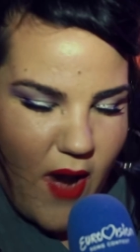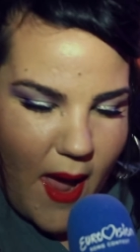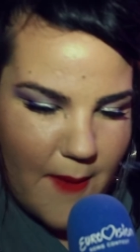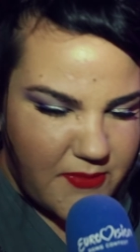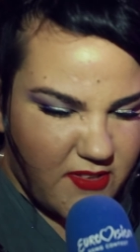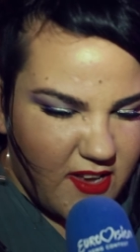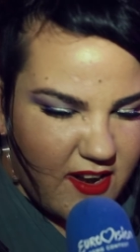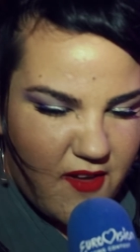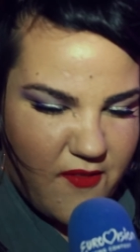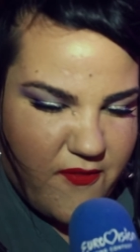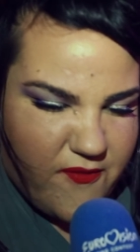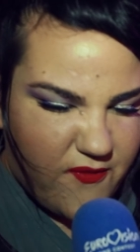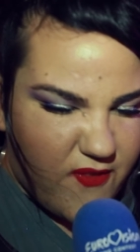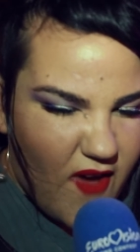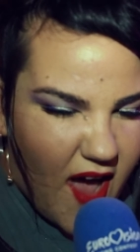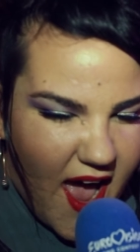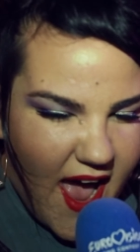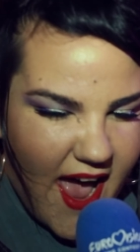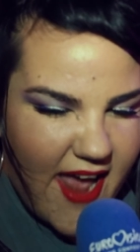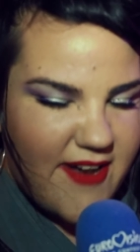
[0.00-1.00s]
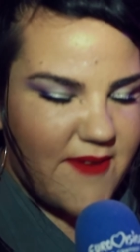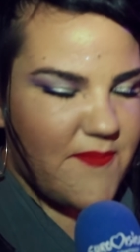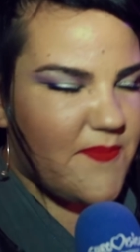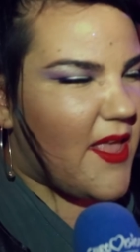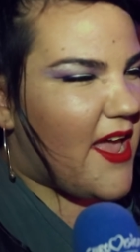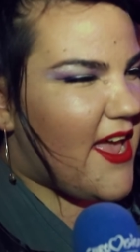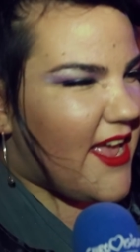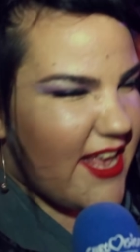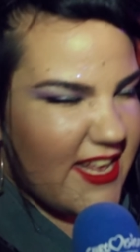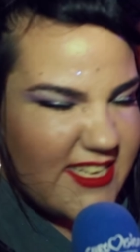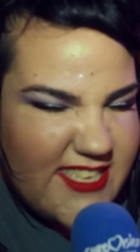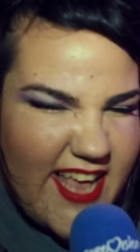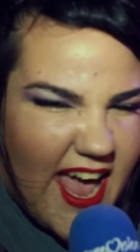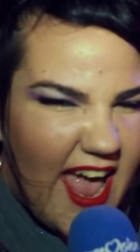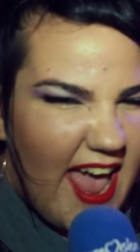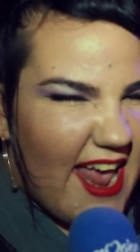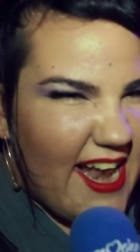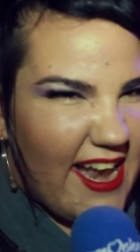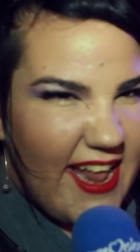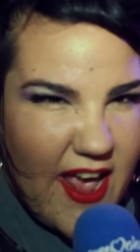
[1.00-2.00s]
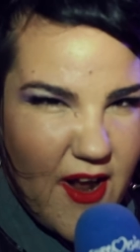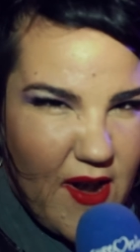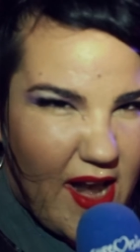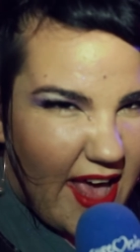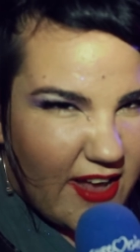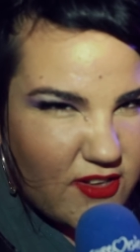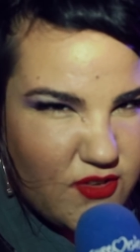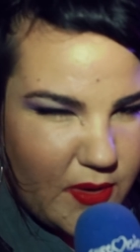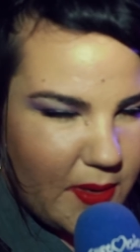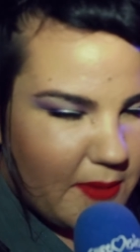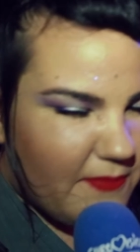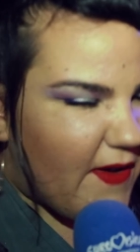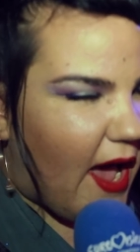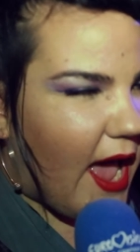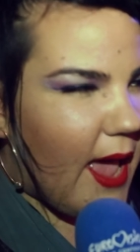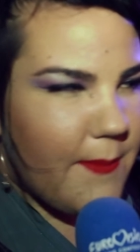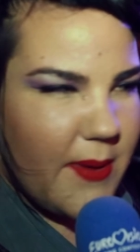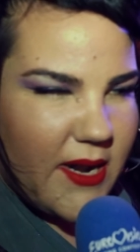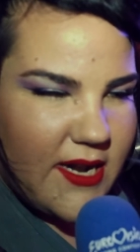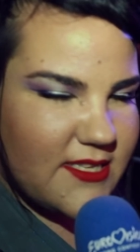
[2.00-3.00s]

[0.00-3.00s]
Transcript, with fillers: wrapped in a fun Israeli electric vibe,